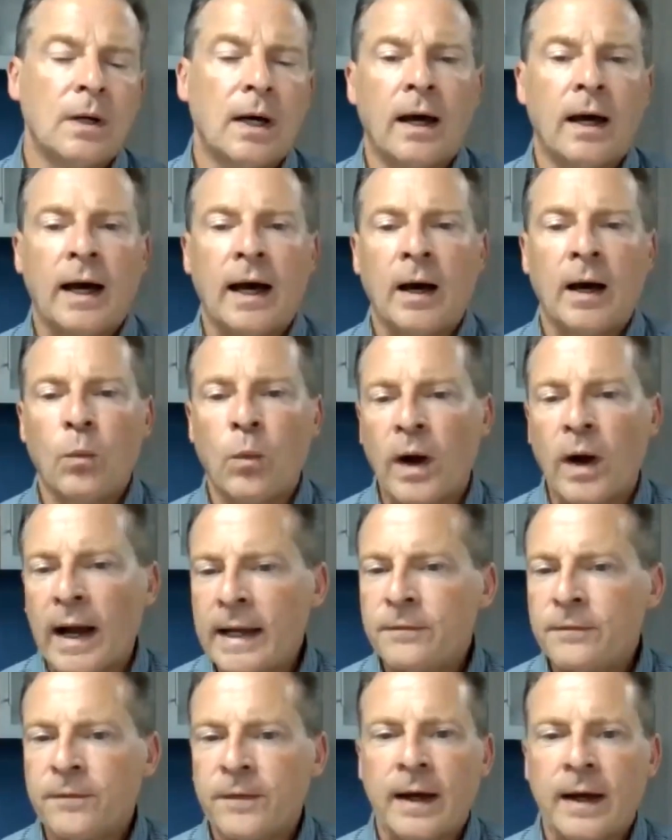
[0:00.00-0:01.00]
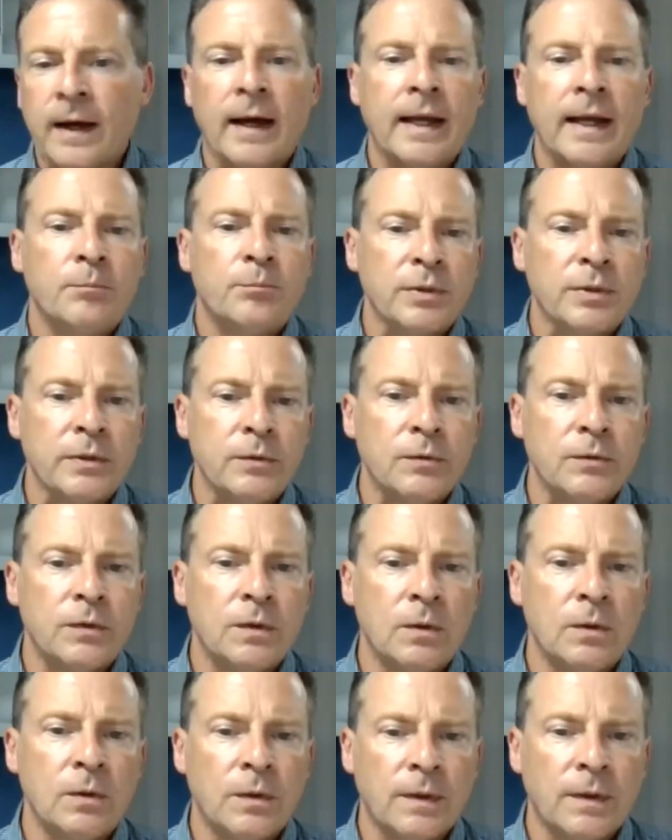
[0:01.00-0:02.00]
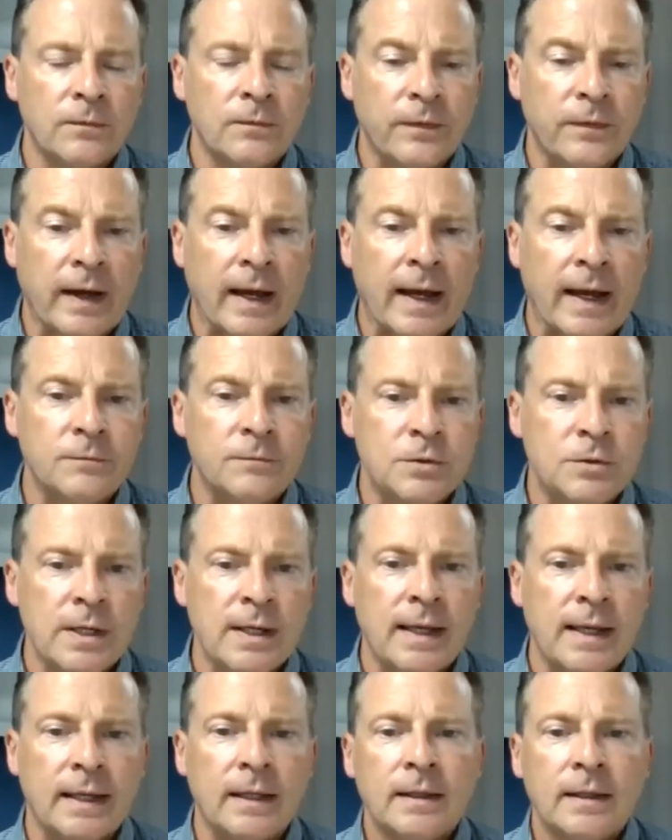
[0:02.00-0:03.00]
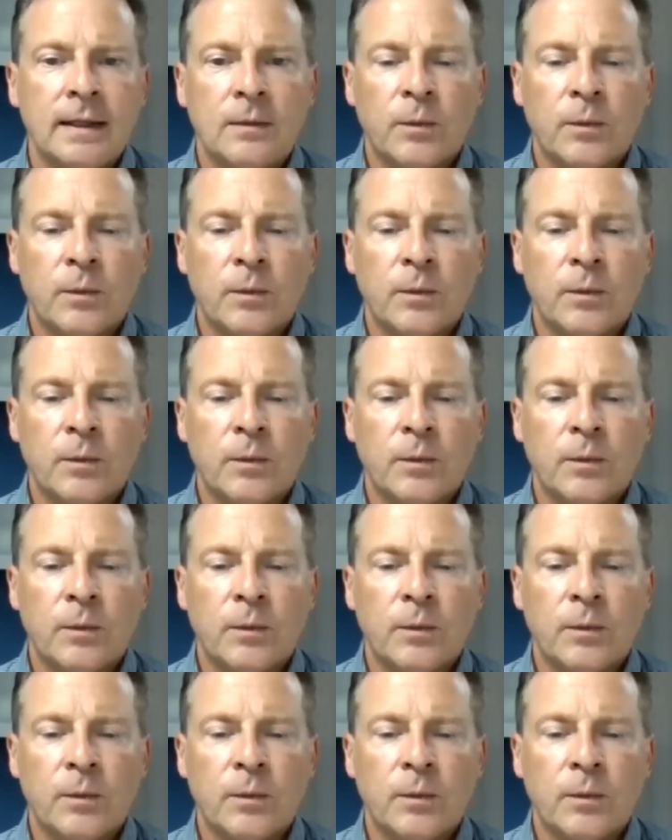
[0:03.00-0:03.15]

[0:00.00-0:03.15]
Wi-Fi, Bluetooth, and 5G.